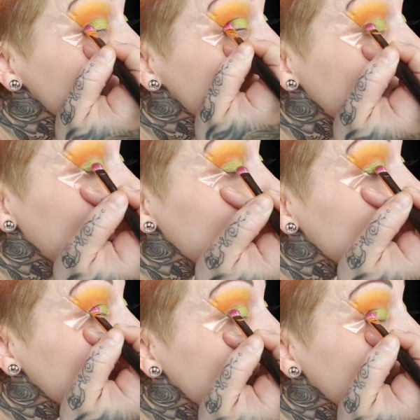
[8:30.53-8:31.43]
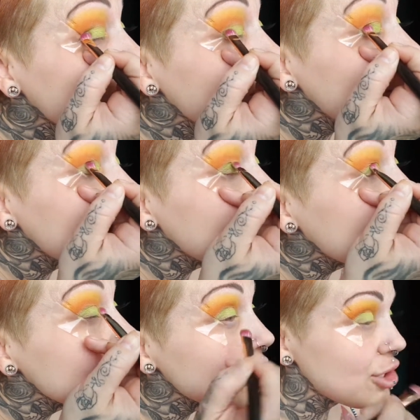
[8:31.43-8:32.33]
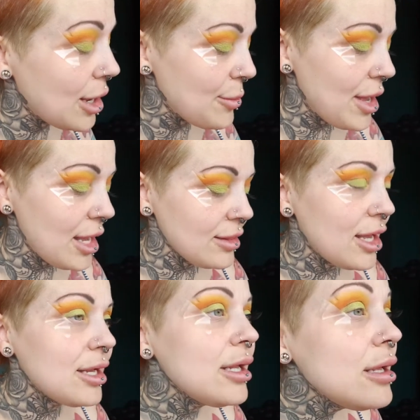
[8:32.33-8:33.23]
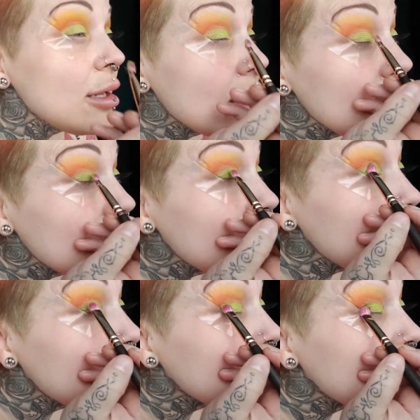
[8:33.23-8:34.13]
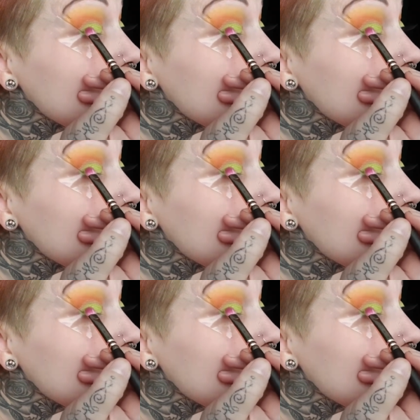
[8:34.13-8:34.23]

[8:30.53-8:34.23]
just patting the colour on to try and pack that in.